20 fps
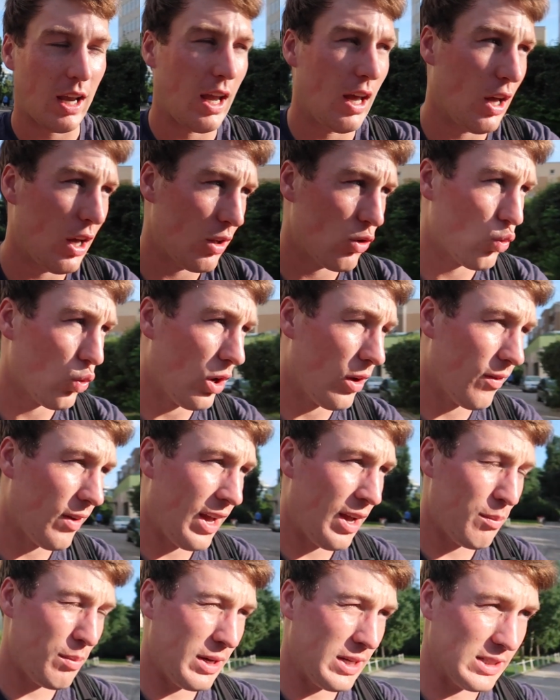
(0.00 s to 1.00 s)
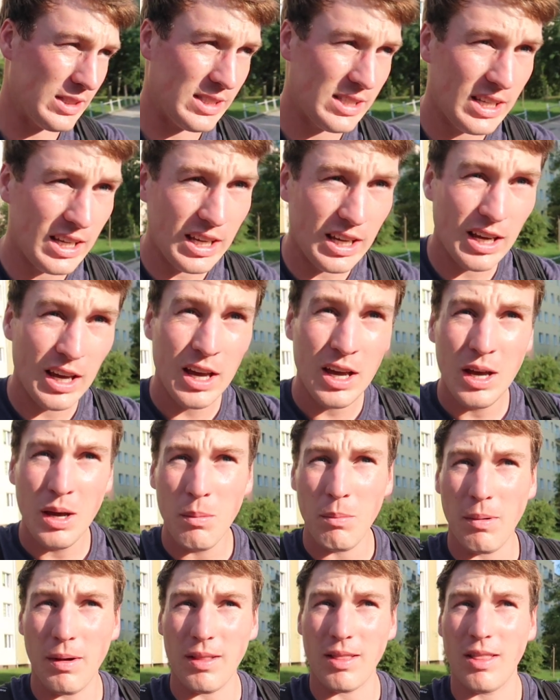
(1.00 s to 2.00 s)
like a 12 A, B, and C,
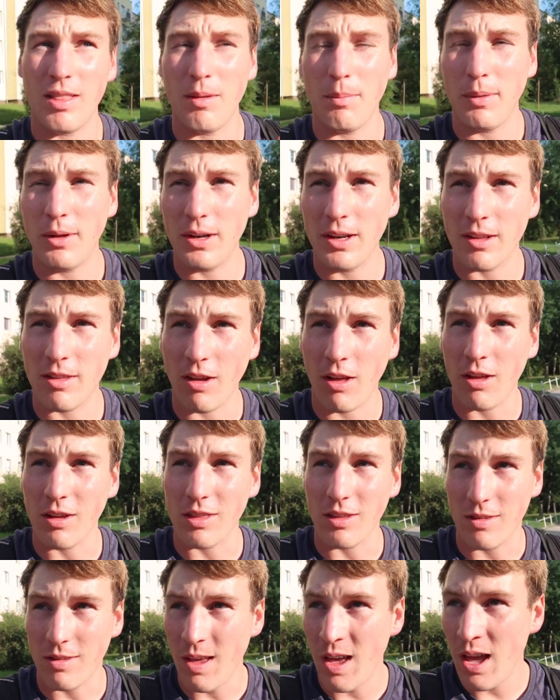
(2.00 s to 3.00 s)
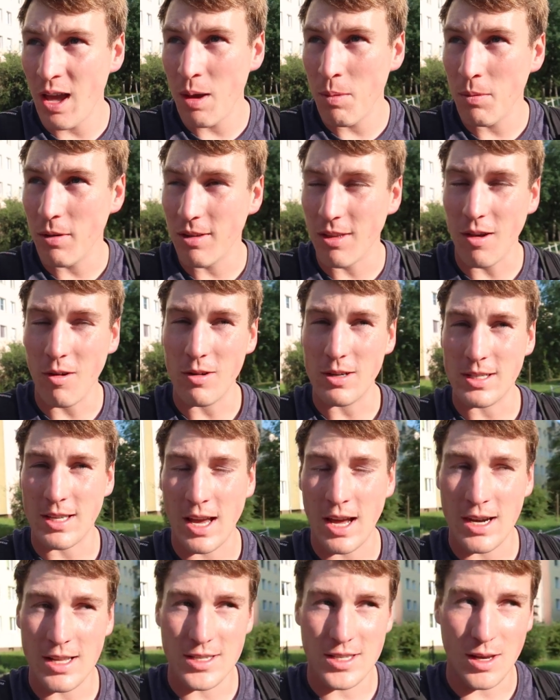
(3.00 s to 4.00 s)
but the buildings all look the same, because they were
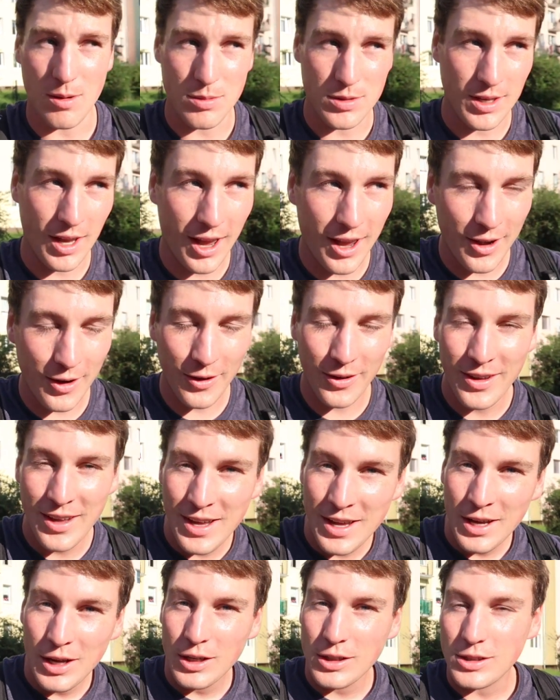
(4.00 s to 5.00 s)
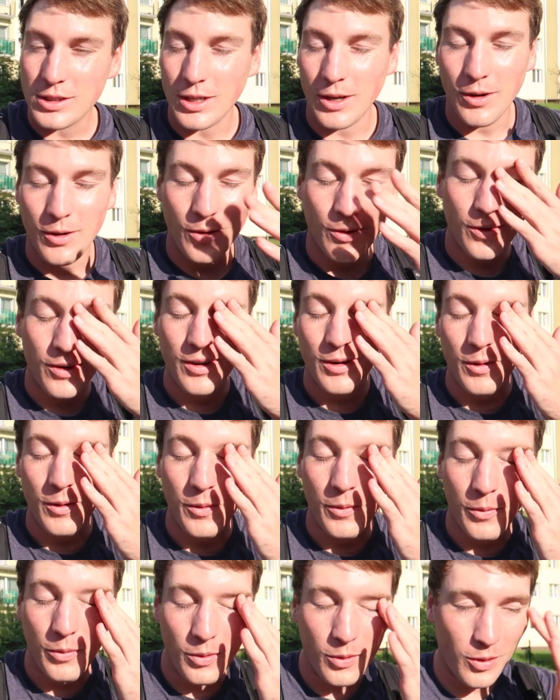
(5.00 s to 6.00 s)
designed in the same style, so,
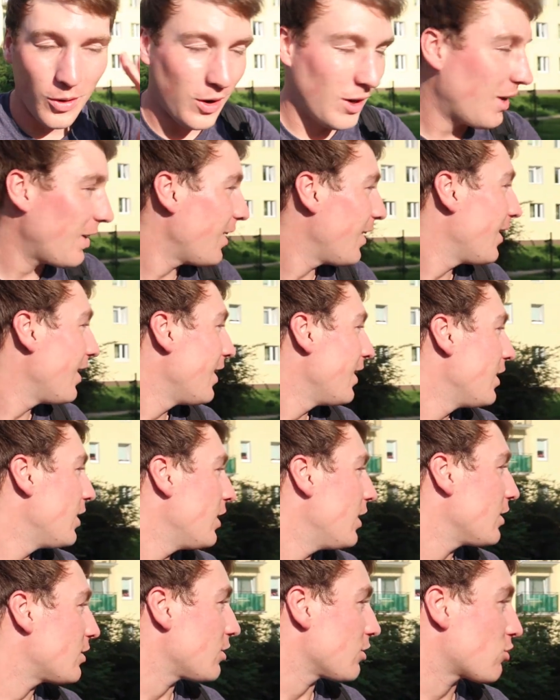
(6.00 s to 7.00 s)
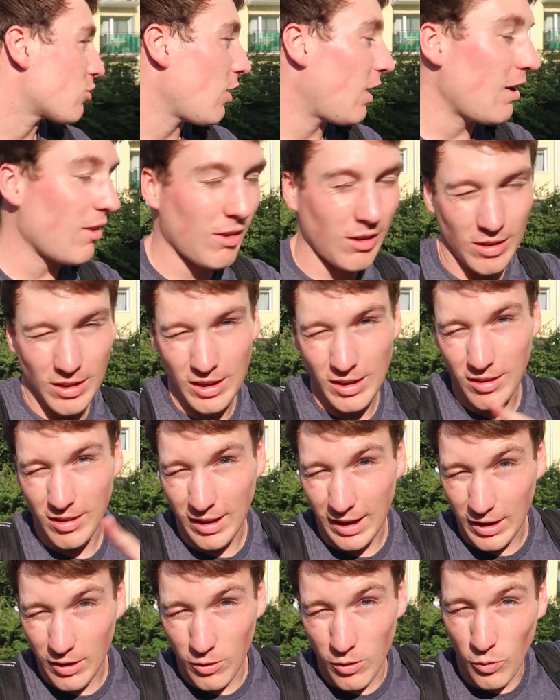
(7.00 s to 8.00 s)
whew, it's just crazy. Leah's
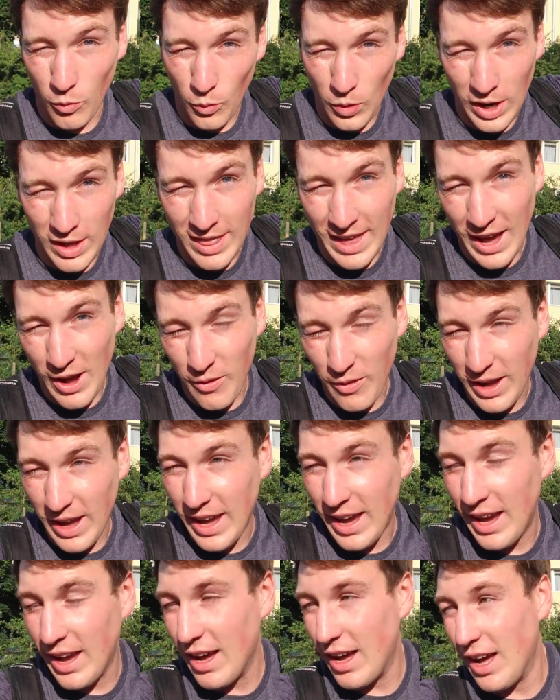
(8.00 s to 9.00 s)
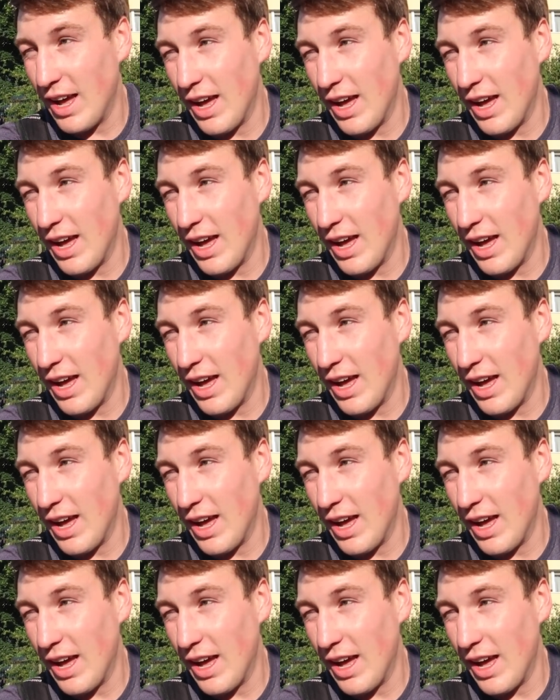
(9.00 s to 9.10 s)
like going way that way,